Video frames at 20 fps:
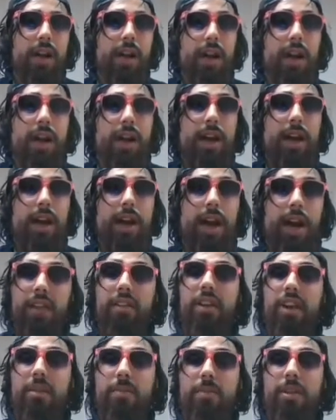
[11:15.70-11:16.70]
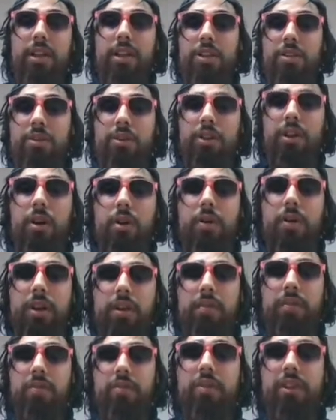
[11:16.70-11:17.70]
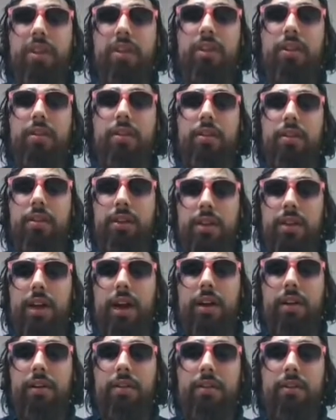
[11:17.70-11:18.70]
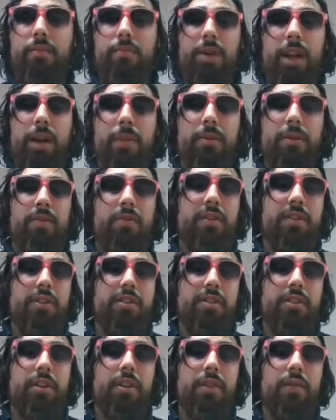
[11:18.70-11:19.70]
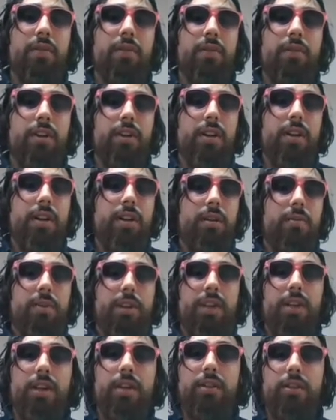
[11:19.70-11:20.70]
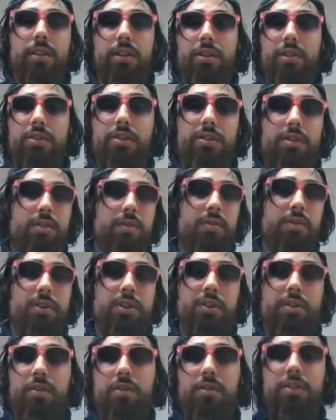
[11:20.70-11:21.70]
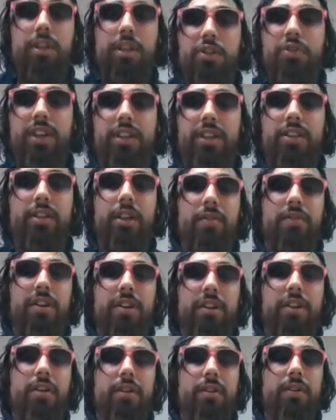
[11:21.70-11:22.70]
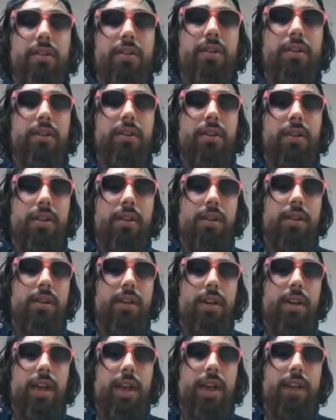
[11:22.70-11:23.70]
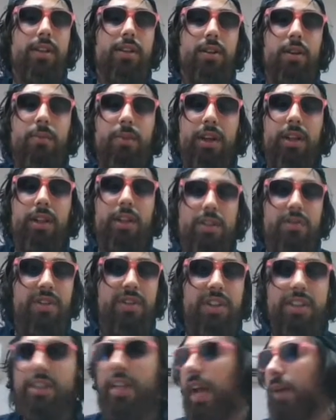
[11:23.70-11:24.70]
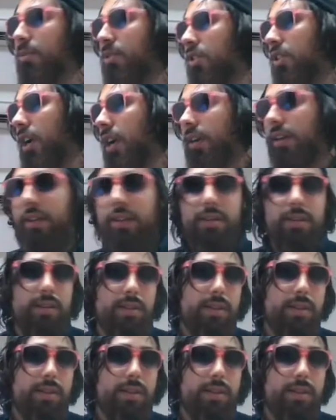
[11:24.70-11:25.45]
I highly recommend that you go and read the entire paper for yourself, because there's just such great stuff in here. And so, but let's read this abstract.